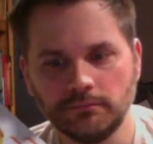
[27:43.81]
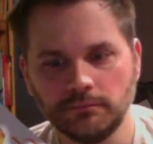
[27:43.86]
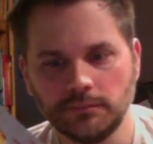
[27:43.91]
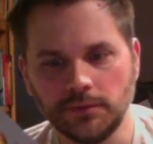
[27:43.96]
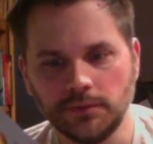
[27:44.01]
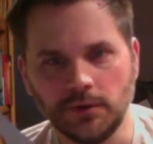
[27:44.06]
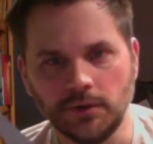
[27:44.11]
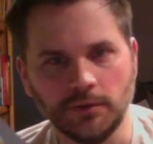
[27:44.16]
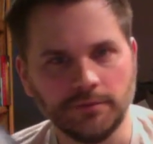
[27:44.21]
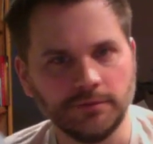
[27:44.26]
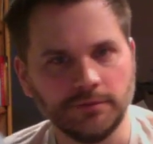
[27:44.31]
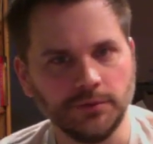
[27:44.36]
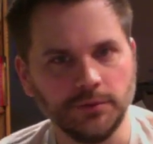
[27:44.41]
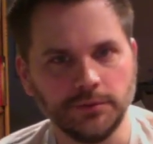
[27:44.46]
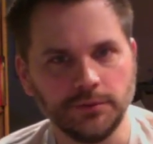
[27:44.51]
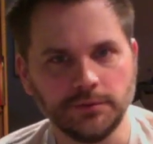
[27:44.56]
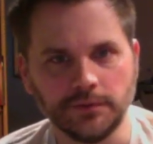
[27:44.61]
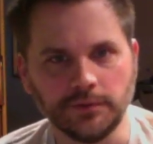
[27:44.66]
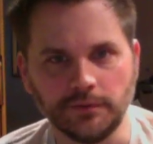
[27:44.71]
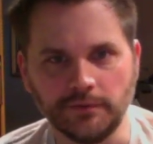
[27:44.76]
you know
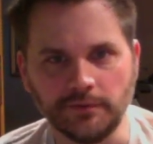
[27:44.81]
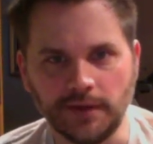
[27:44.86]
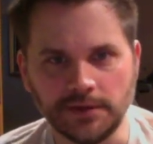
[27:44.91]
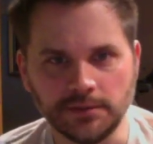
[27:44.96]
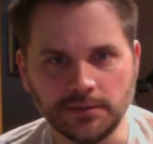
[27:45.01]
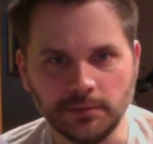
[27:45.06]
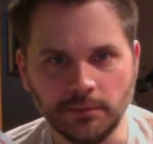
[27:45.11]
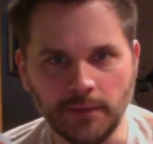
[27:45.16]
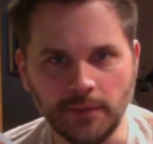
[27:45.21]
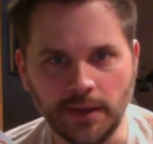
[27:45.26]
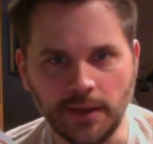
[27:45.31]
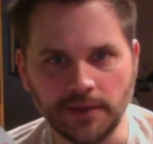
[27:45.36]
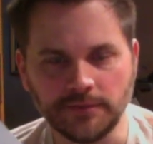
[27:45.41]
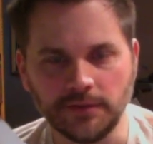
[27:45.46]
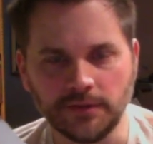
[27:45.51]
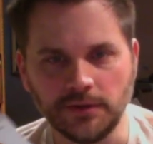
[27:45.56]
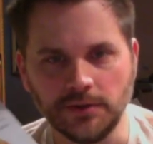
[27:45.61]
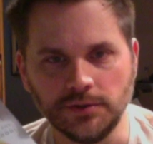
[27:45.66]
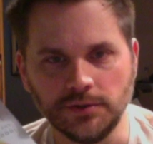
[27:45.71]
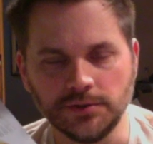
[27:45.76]
fruit or vegetable based
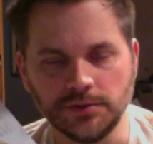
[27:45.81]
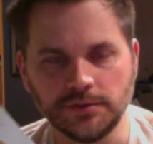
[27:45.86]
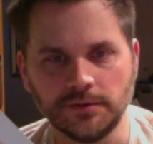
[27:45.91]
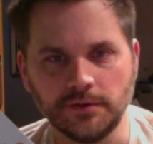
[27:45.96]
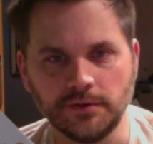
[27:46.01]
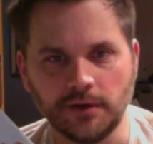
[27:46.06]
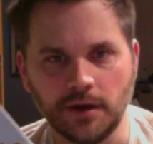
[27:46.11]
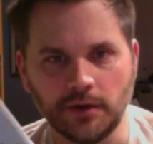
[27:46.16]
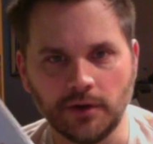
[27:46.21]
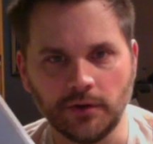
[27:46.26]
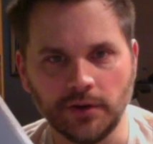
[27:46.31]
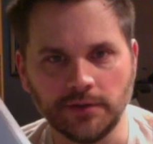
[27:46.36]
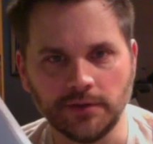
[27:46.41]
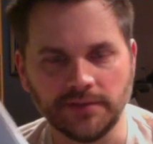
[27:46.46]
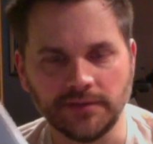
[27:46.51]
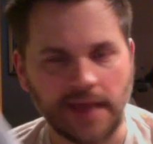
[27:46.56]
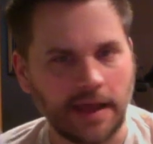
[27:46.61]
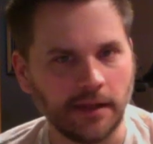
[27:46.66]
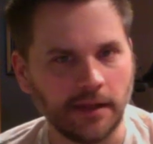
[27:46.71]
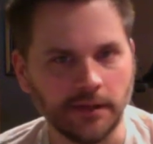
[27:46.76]
and you just you're hungry
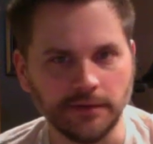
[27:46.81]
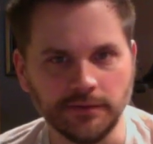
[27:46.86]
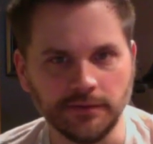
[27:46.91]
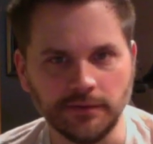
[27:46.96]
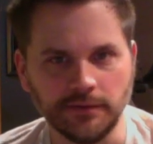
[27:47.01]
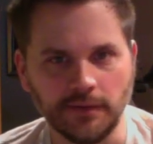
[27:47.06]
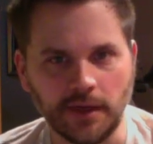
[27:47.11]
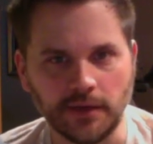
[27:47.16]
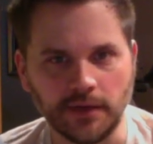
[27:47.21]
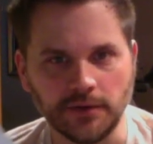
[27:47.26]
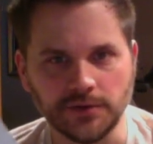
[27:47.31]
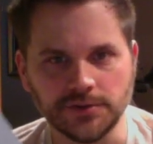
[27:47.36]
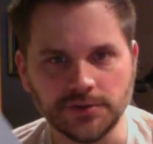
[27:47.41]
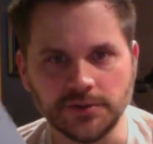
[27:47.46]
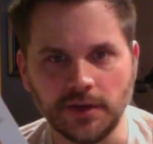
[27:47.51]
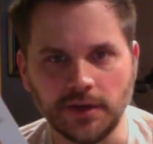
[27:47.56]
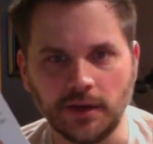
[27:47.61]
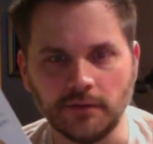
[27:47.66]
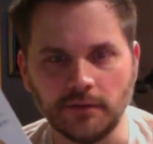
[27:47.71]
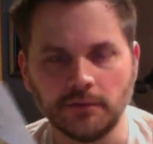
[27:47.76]
salads and that you're just
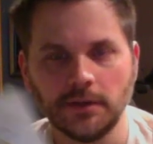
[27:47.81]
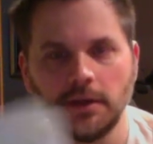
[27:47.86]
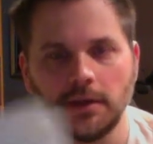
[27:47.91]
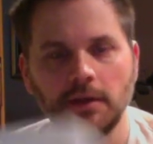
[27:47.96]
not